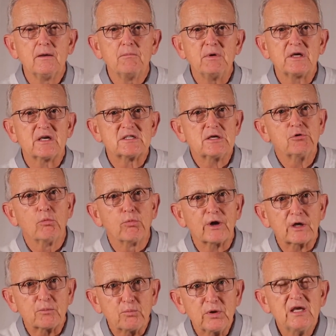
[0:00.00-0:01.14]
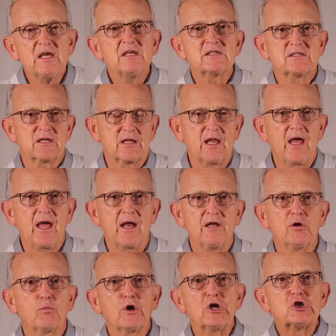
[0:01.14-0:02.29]
because he will bring peace to the land.
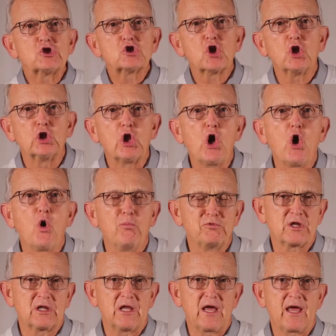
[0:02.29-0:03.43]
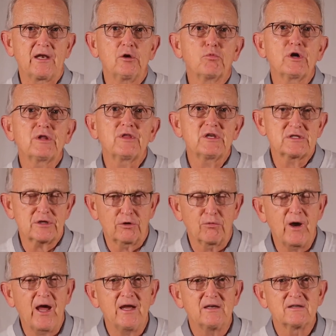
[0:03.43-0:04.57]
He'll bring shalom to the land. He'll bring things that are
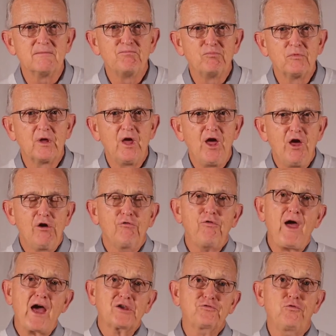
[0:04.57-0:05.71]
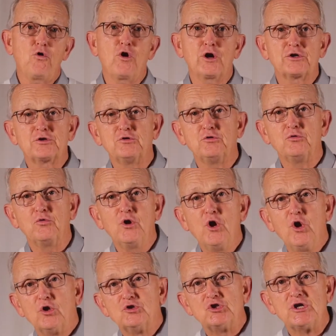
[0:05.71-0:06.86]
right. Fast forward to
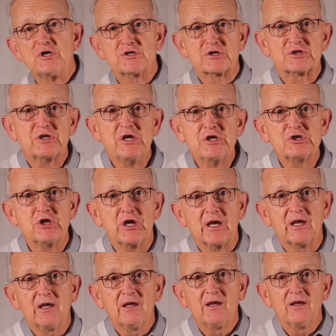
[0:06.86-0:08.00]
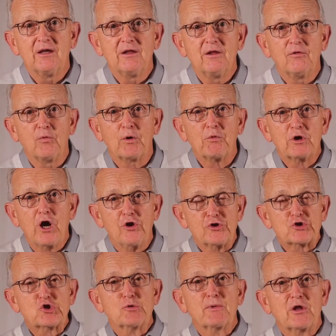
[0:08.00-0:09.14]
Jesus teaching what we call the
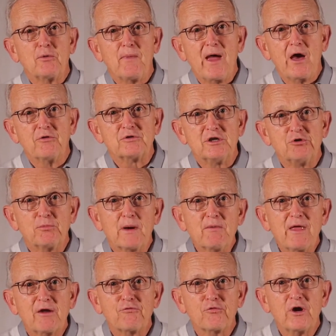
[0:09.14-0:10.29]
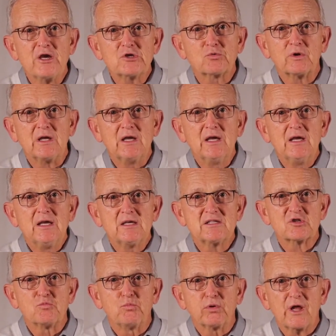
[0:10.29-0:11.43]
Sermon on the Mount. And you remember that phrase when he
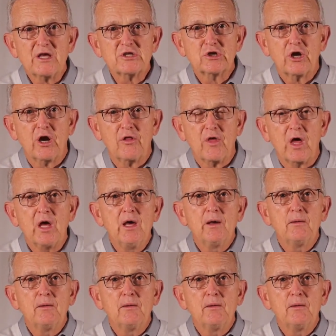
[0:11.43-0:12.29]
says, "Blessed are the